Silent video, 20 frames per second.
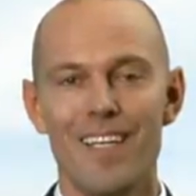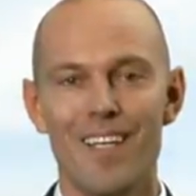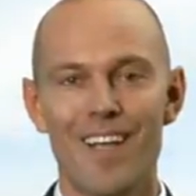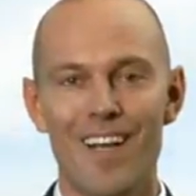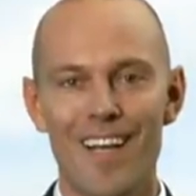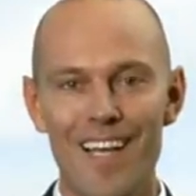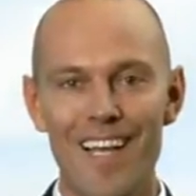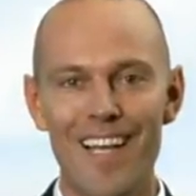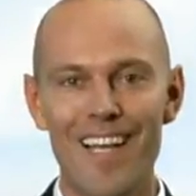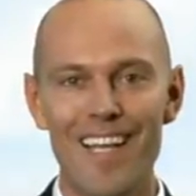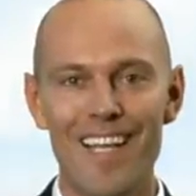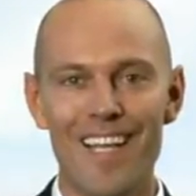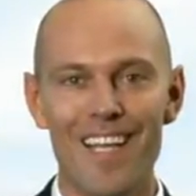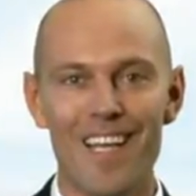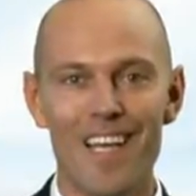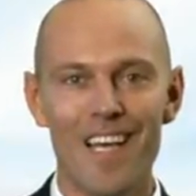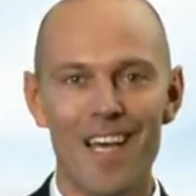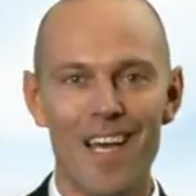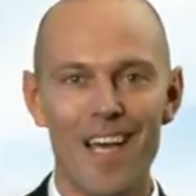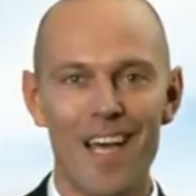Clearly,
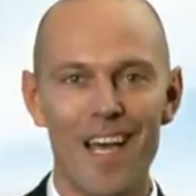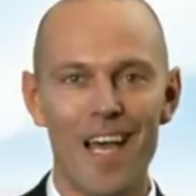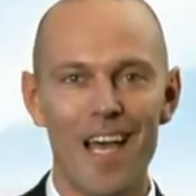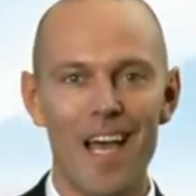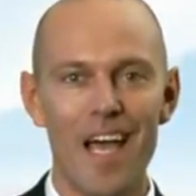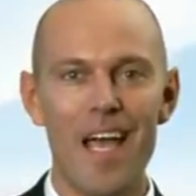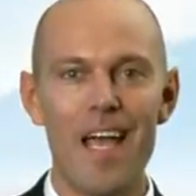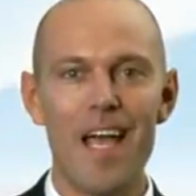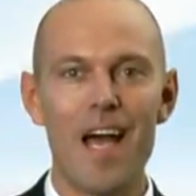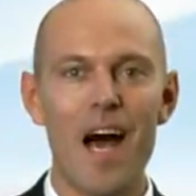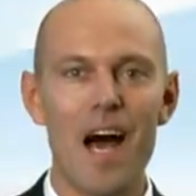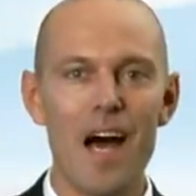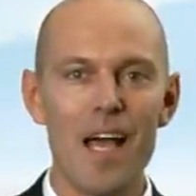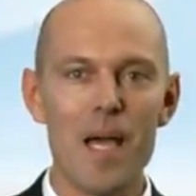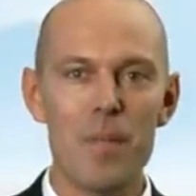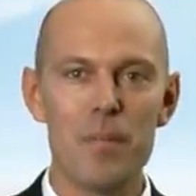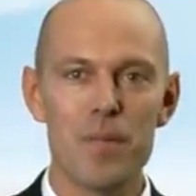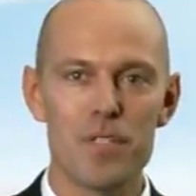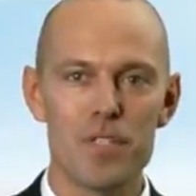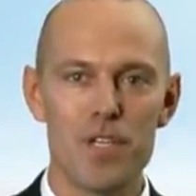a
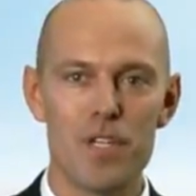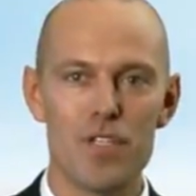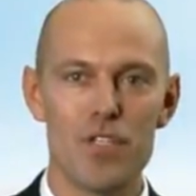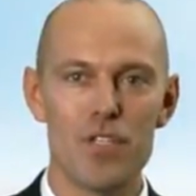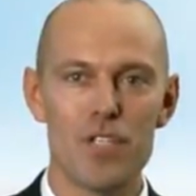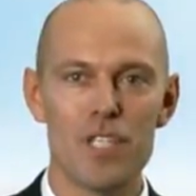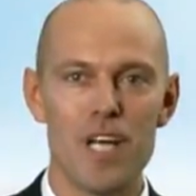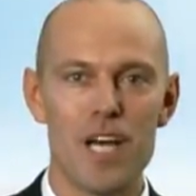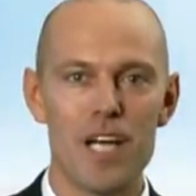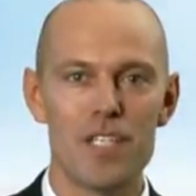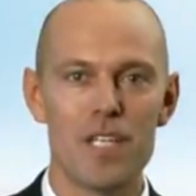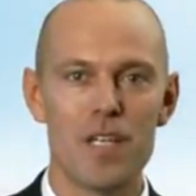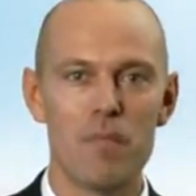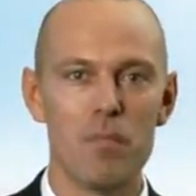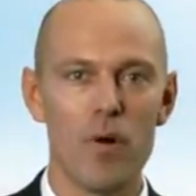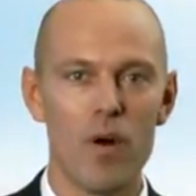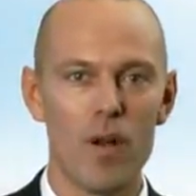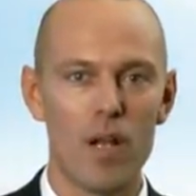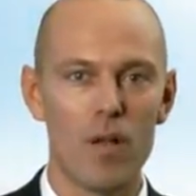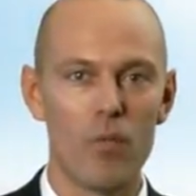higher position sizing
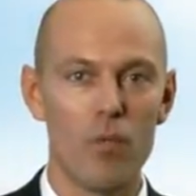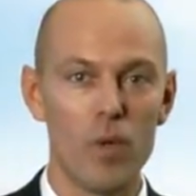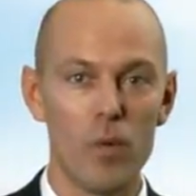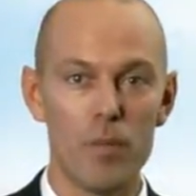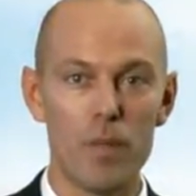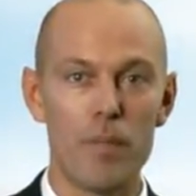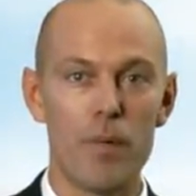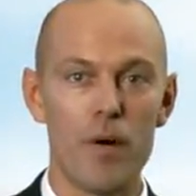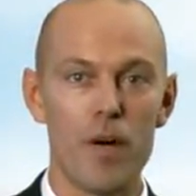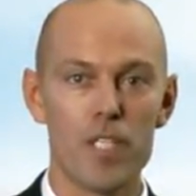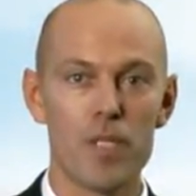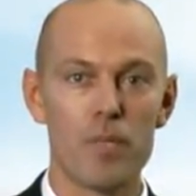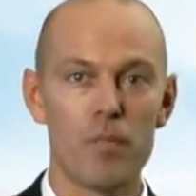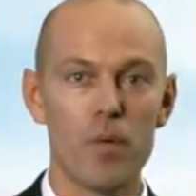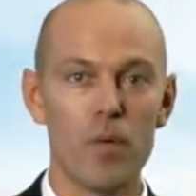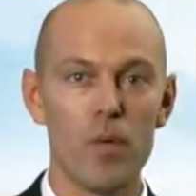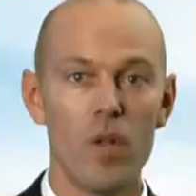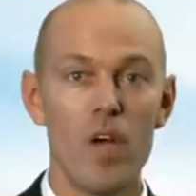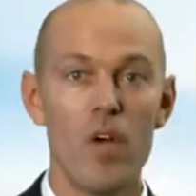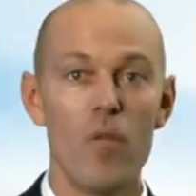model will be
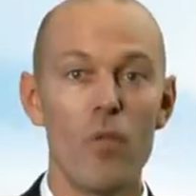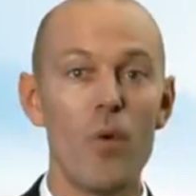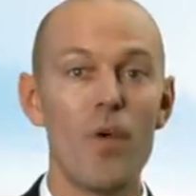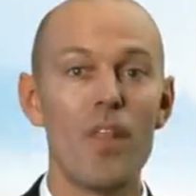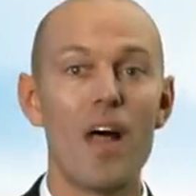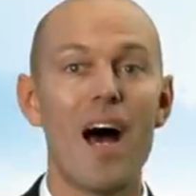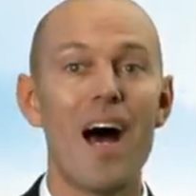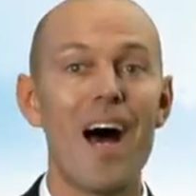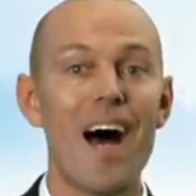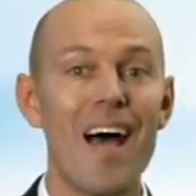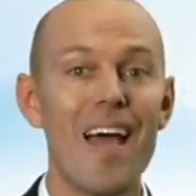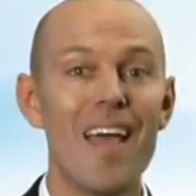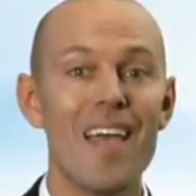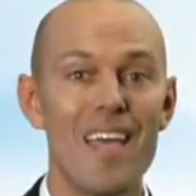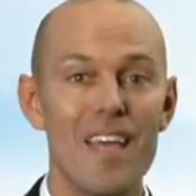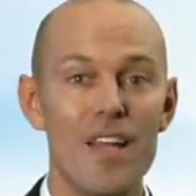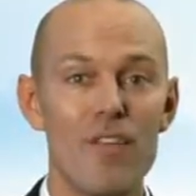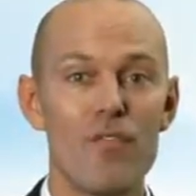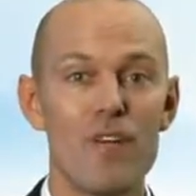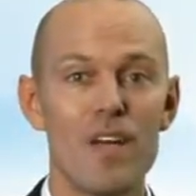possible with a high
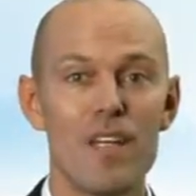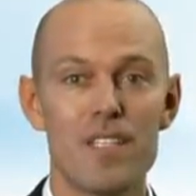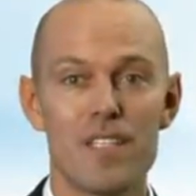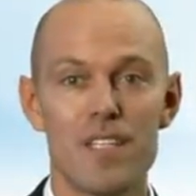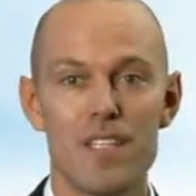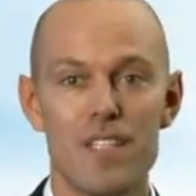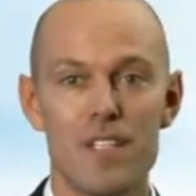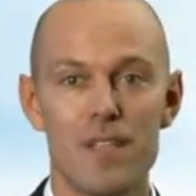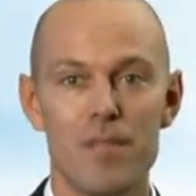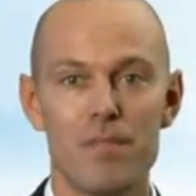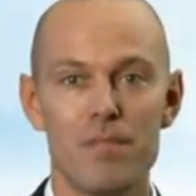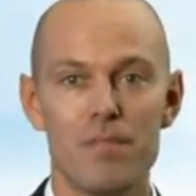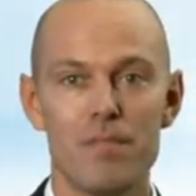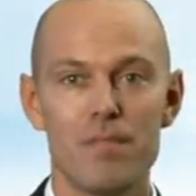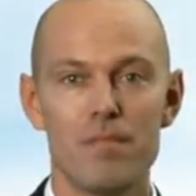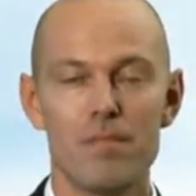hit rate system.